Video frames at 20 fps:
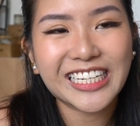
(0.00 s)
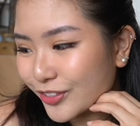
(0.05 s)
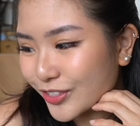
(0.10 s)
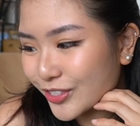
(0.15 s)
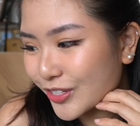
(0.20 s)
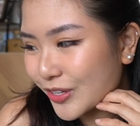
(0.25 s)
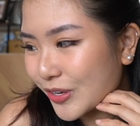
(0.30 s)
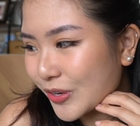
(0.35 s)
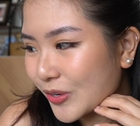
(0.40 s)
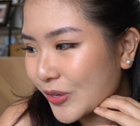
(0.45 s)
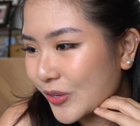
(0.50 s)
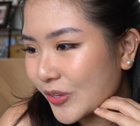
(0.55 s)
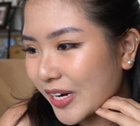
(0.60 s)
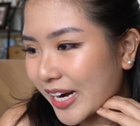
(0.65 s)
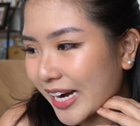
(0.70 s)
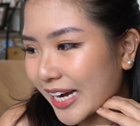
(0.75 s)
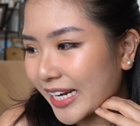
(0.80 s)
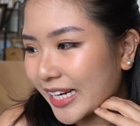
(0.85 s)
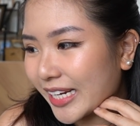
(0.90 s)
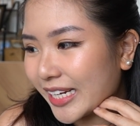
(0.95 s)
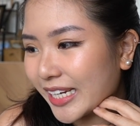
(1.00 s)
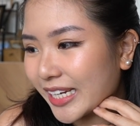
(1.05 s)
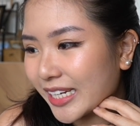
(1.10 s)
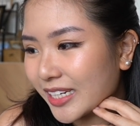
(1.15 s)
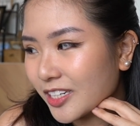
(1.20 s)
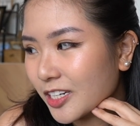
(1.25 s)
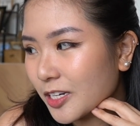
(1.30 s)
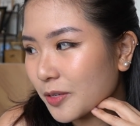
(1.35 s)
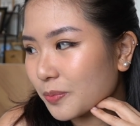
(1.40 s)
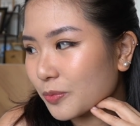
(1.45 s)
So I
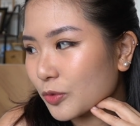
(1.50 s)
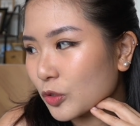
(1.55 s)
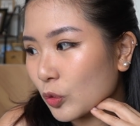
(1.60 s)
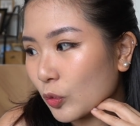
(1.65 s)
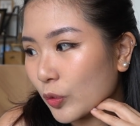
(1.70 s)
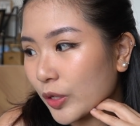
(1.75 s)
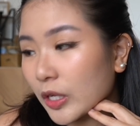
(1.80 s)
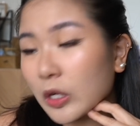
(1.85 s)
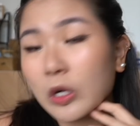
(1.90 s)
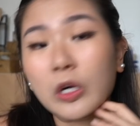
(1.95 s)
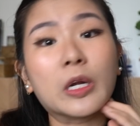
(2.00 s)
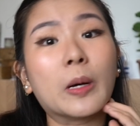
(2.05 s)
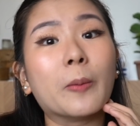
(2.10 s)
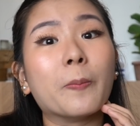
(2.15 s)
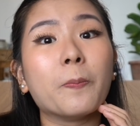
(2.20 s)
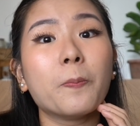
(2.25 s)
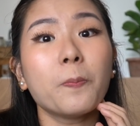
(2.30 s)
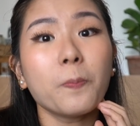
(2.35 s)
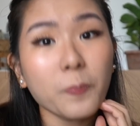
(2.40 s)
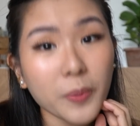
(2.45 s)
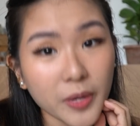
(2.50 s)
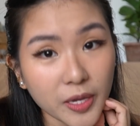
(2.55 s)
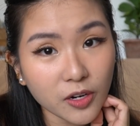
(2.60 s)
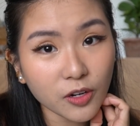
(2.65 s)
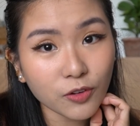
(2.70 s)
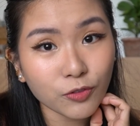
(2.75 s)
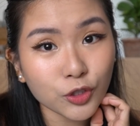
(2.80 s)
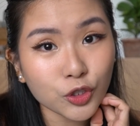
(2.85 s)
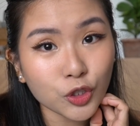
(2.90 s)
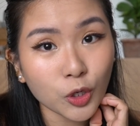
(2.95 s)
ended up going on a bit
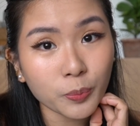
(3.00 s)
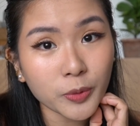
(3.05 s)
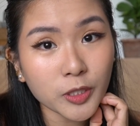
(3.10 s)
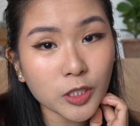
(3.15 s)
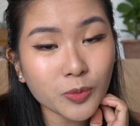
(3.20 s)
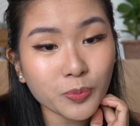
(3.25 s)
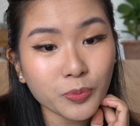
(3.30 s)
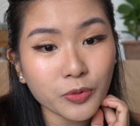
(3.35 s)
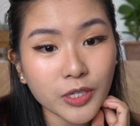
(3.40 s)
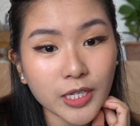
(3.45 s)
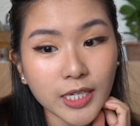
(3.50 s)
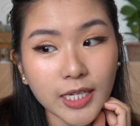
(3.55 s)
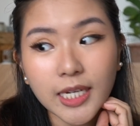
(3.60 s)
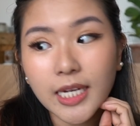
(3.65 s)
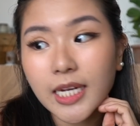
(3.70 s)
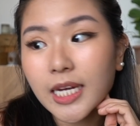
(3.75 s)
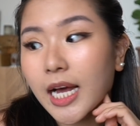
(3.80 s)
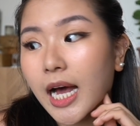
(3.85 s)
of a shopping spree